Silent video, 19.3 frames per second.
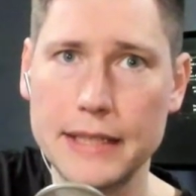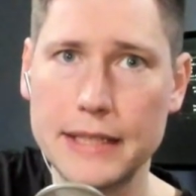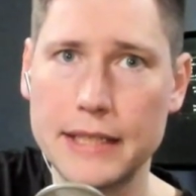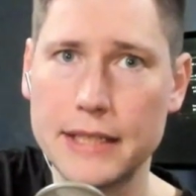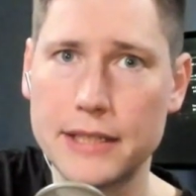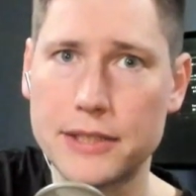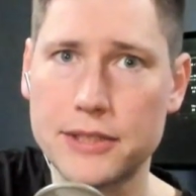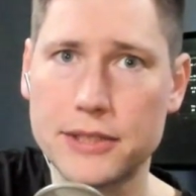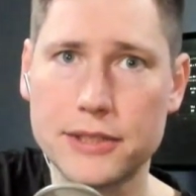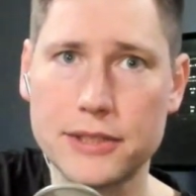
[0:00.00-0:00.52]

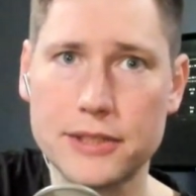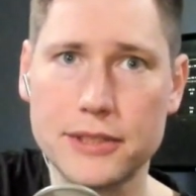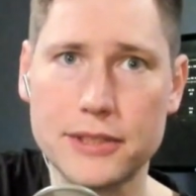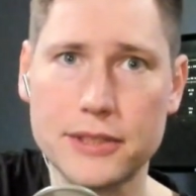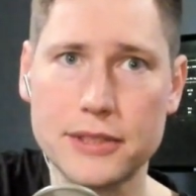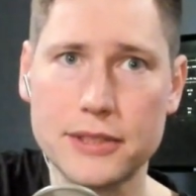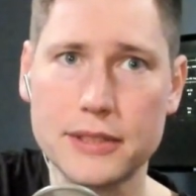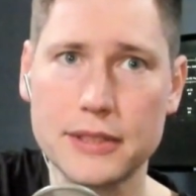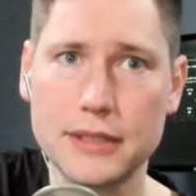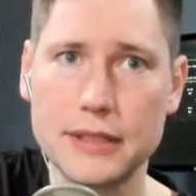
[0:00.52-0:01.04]

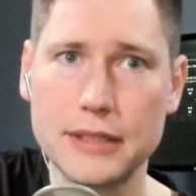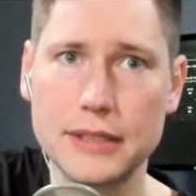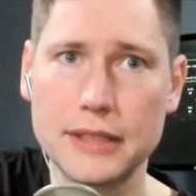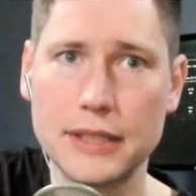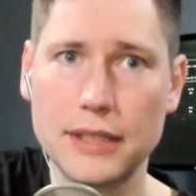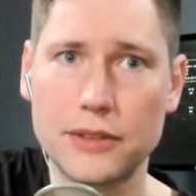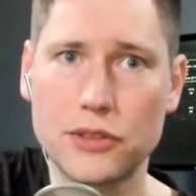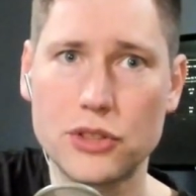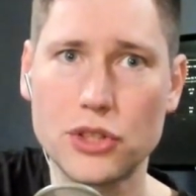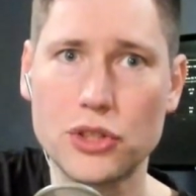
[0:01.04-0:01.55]
it's
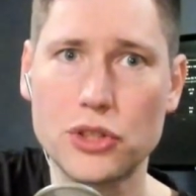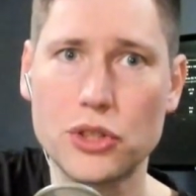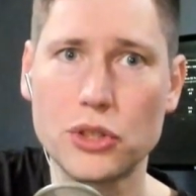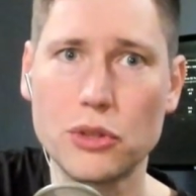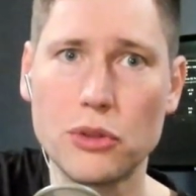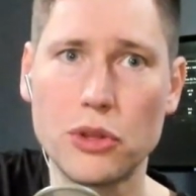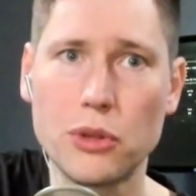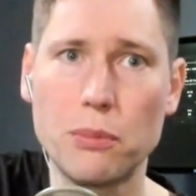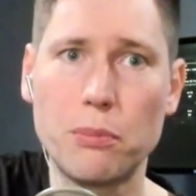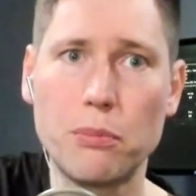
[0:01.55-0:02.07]
like just the,
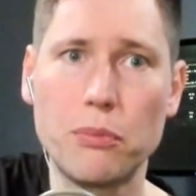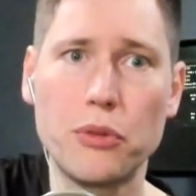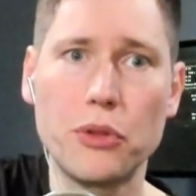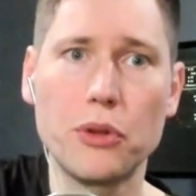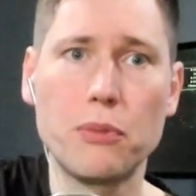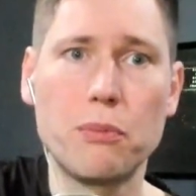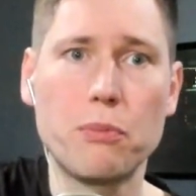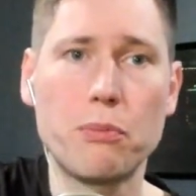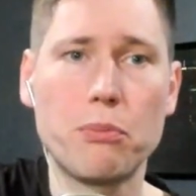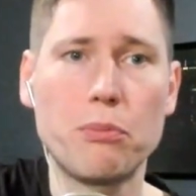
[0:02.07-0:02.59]
the,
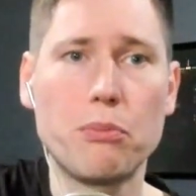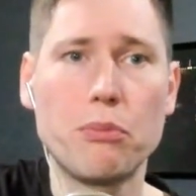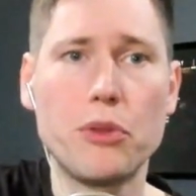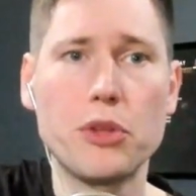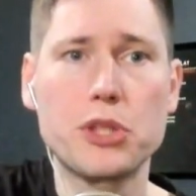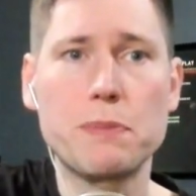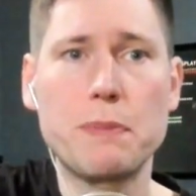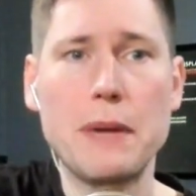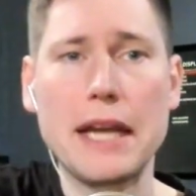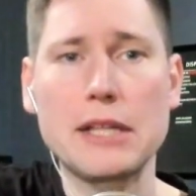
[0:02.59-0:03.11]
the,
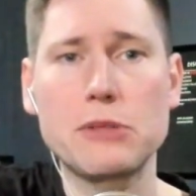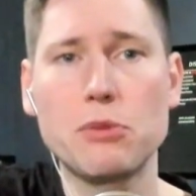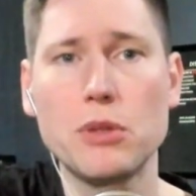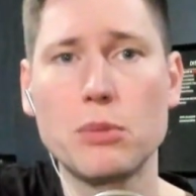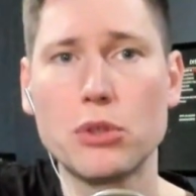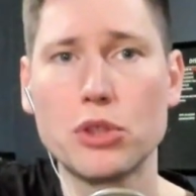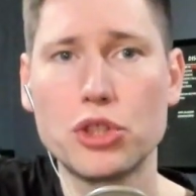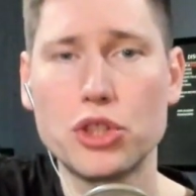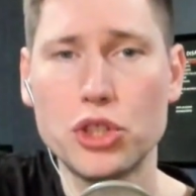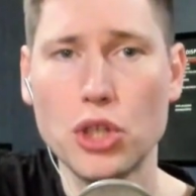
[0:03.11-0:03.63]
the specs we
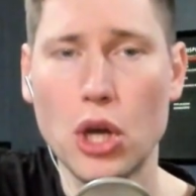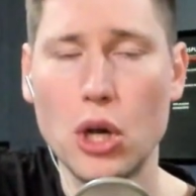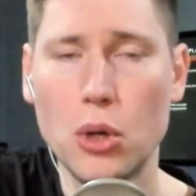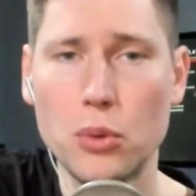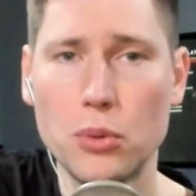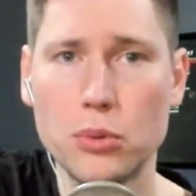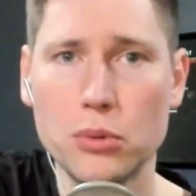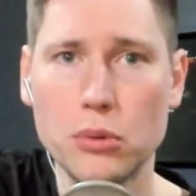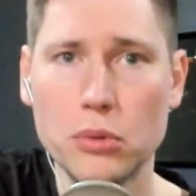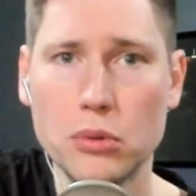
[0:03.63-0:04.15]
were
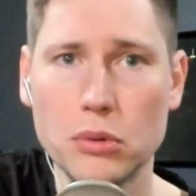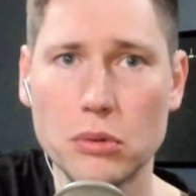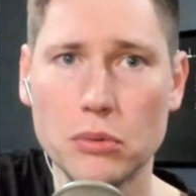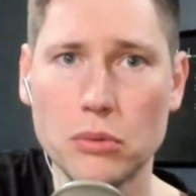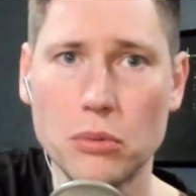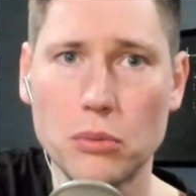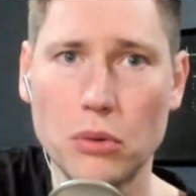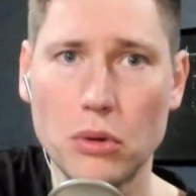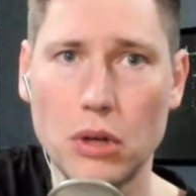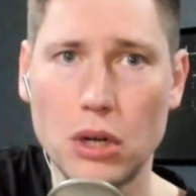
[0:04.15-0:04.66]
shown
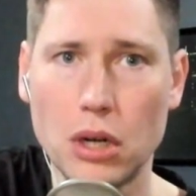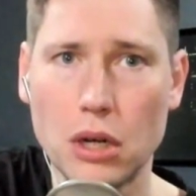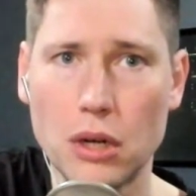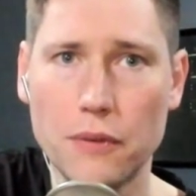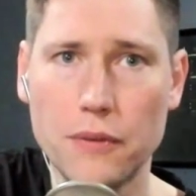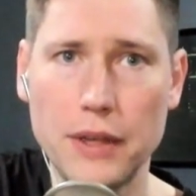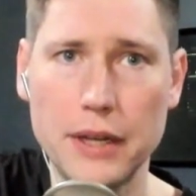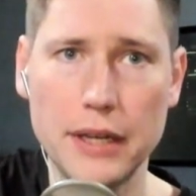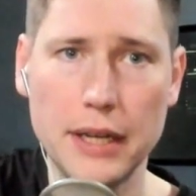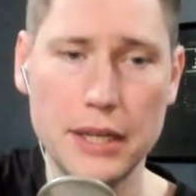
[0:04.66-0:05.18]

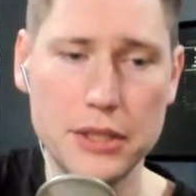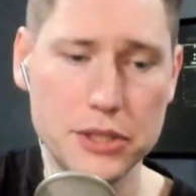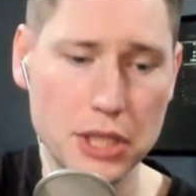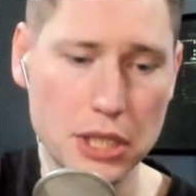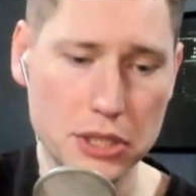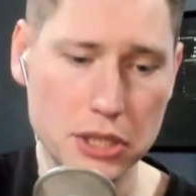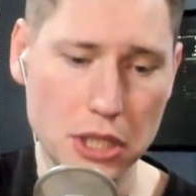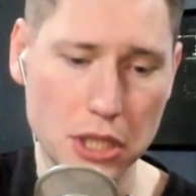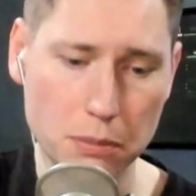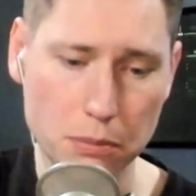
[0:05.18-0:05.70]
are that it has
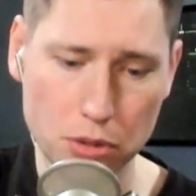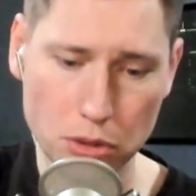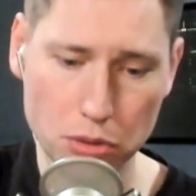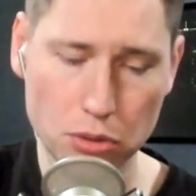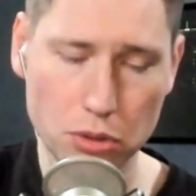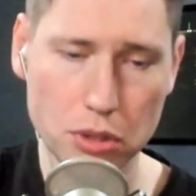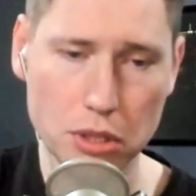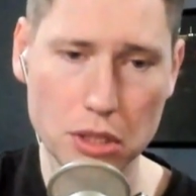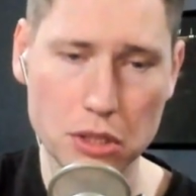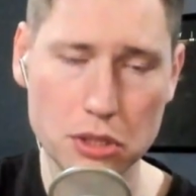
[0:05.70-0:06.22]
60 compute
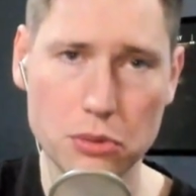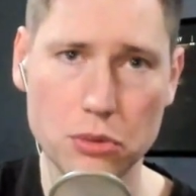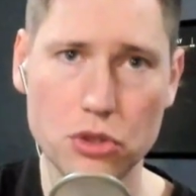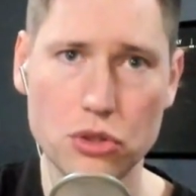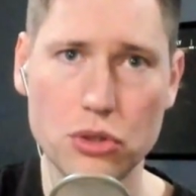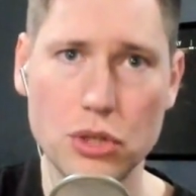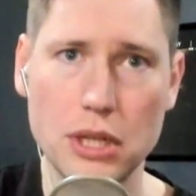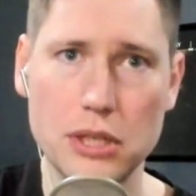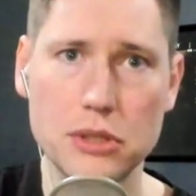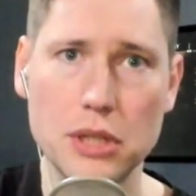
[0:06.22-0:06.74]
units,
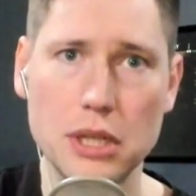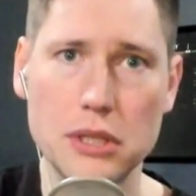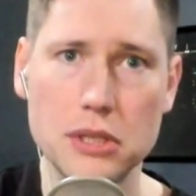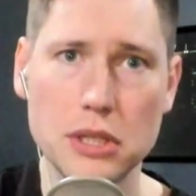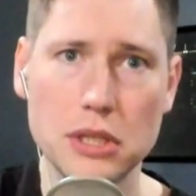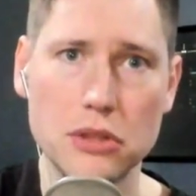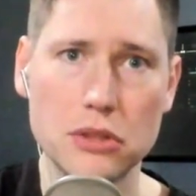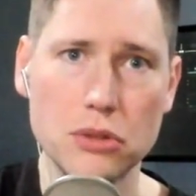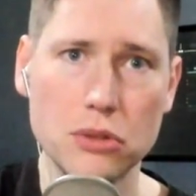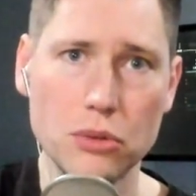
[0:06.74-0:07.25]
which translates
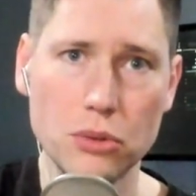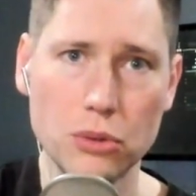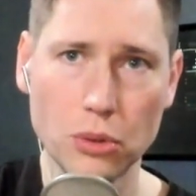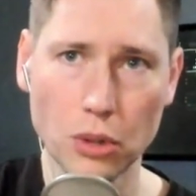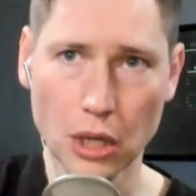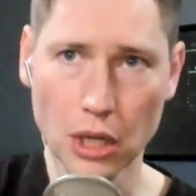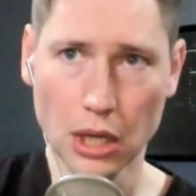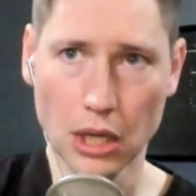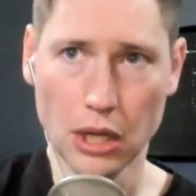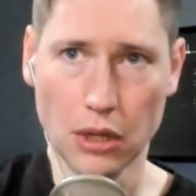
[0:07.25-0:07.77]
into
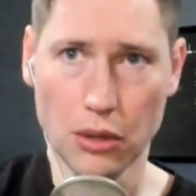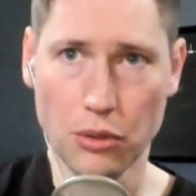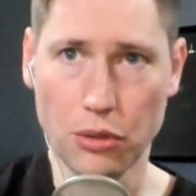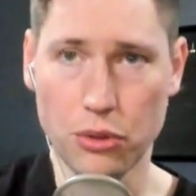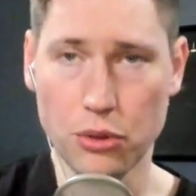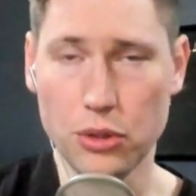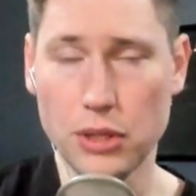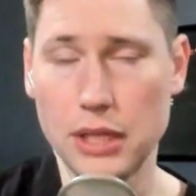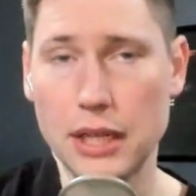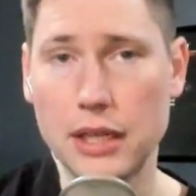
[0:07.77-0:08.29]

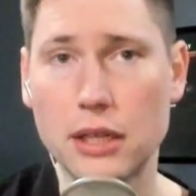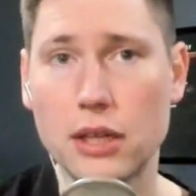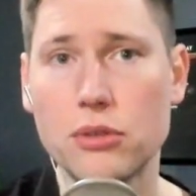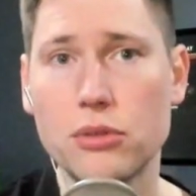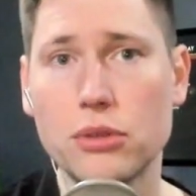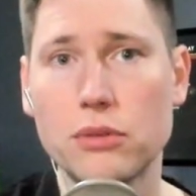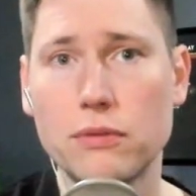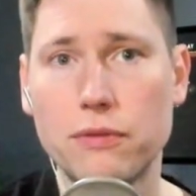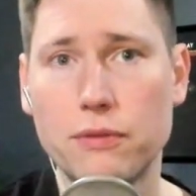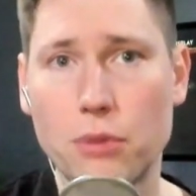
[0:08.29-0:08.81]

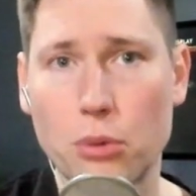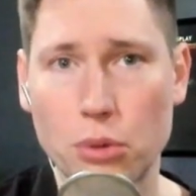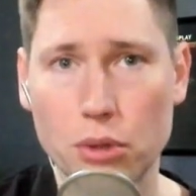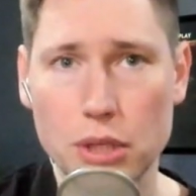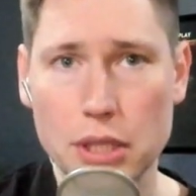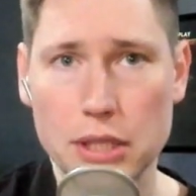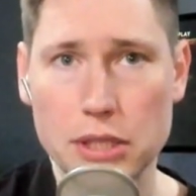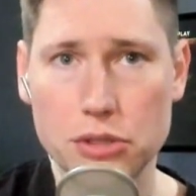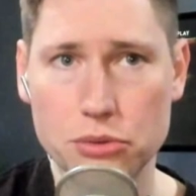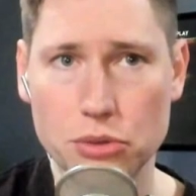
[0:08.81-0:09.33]

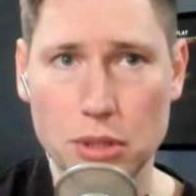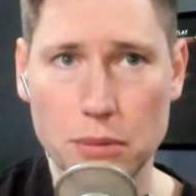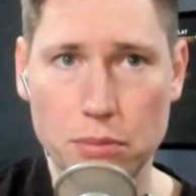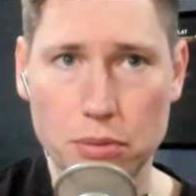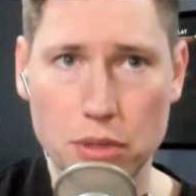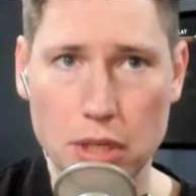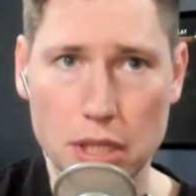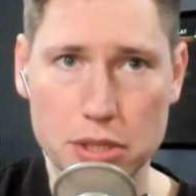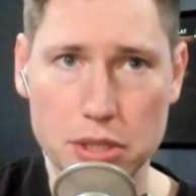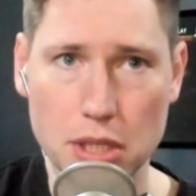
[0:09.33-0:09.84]
3,840 stream
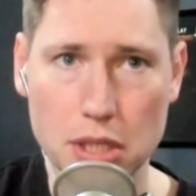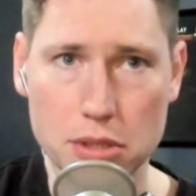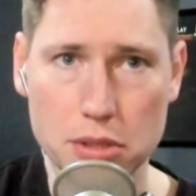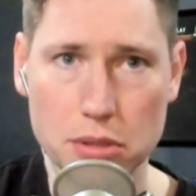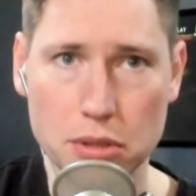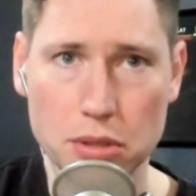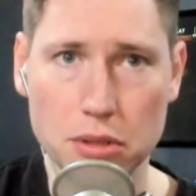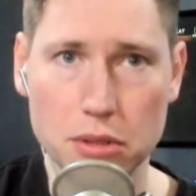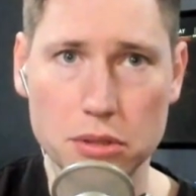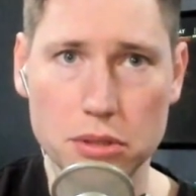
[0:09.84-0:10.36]

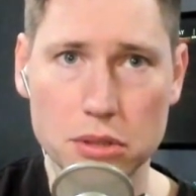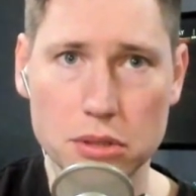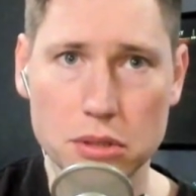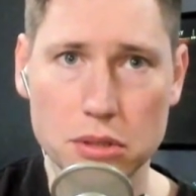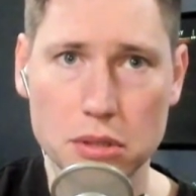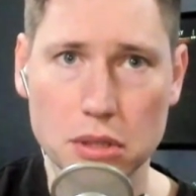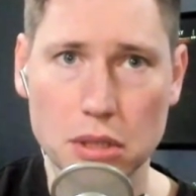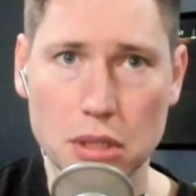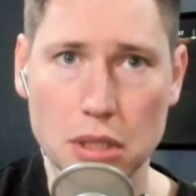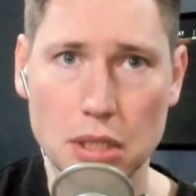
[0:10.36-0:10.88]

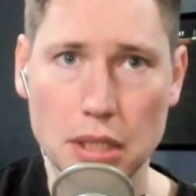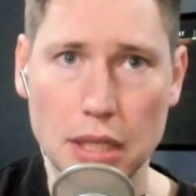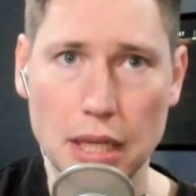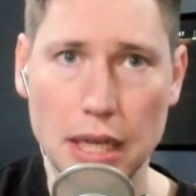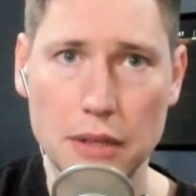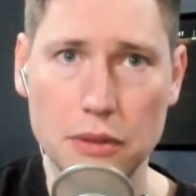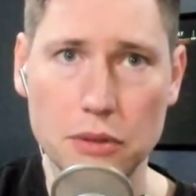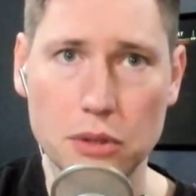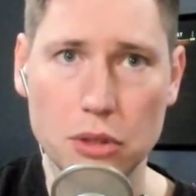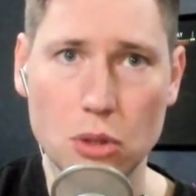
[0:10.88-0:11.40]
processors,
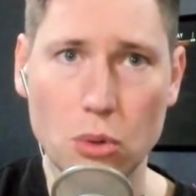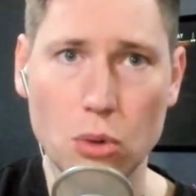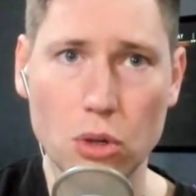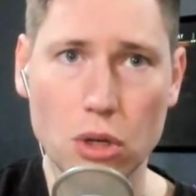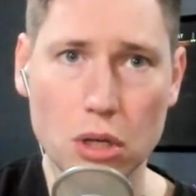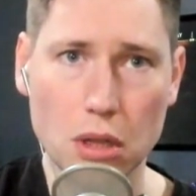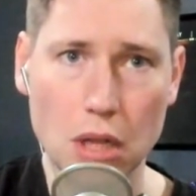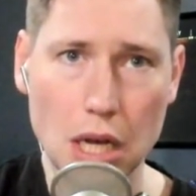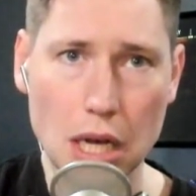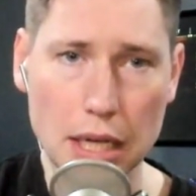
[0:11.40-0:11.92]
and the core
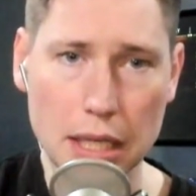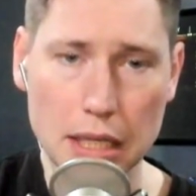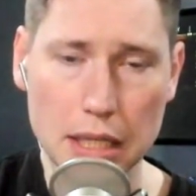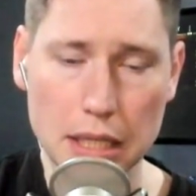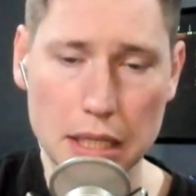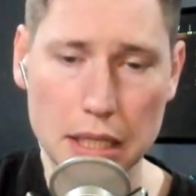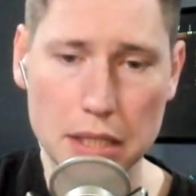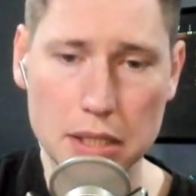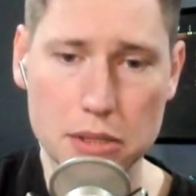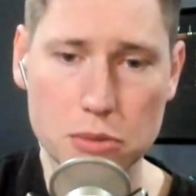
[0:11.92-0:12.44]
clock
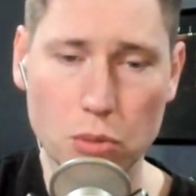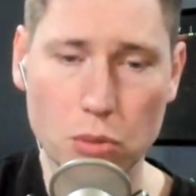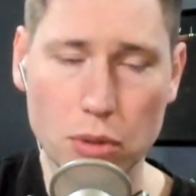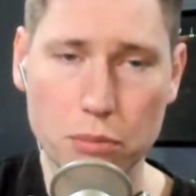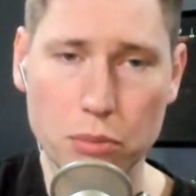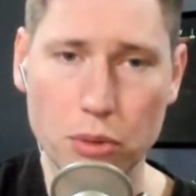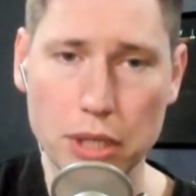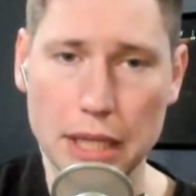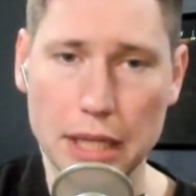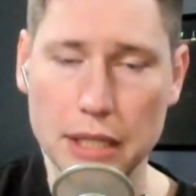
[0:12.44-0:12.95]
is
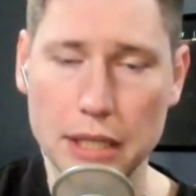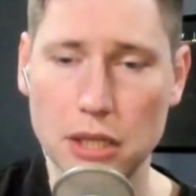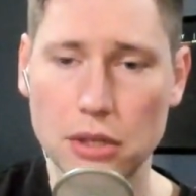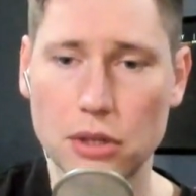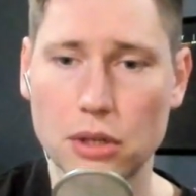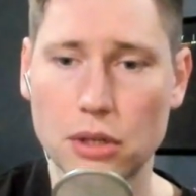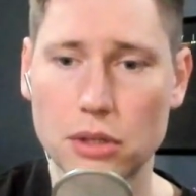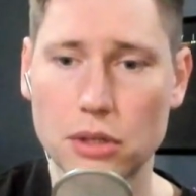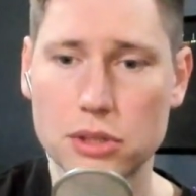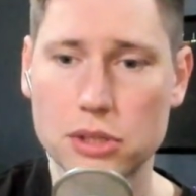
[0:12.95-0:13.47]
1.8
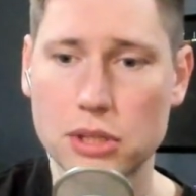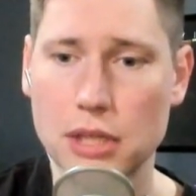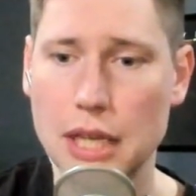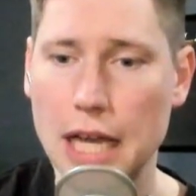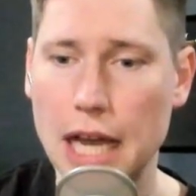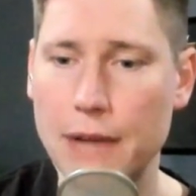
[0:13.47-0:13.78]
gigahertz.